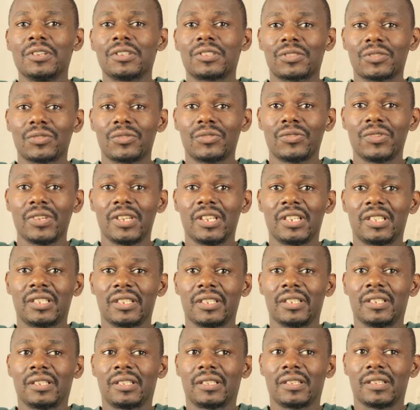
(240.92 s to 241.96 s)
So it
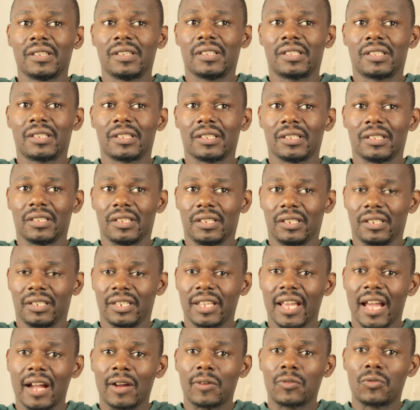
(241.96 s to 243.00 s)

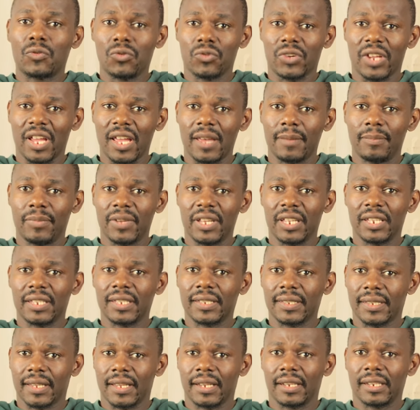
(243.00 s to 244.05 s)
there are good
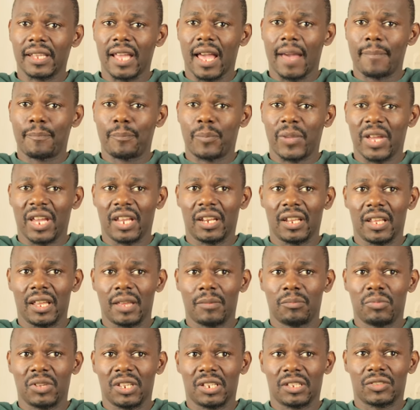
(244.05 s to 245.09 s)
habits and there are bad
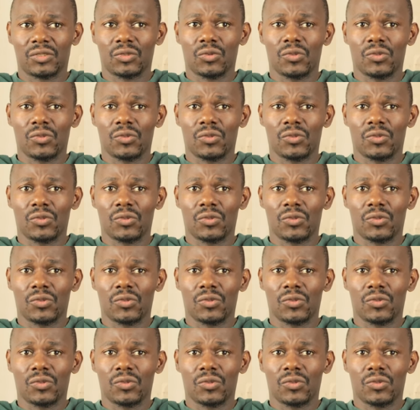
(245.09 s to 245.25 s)
habits.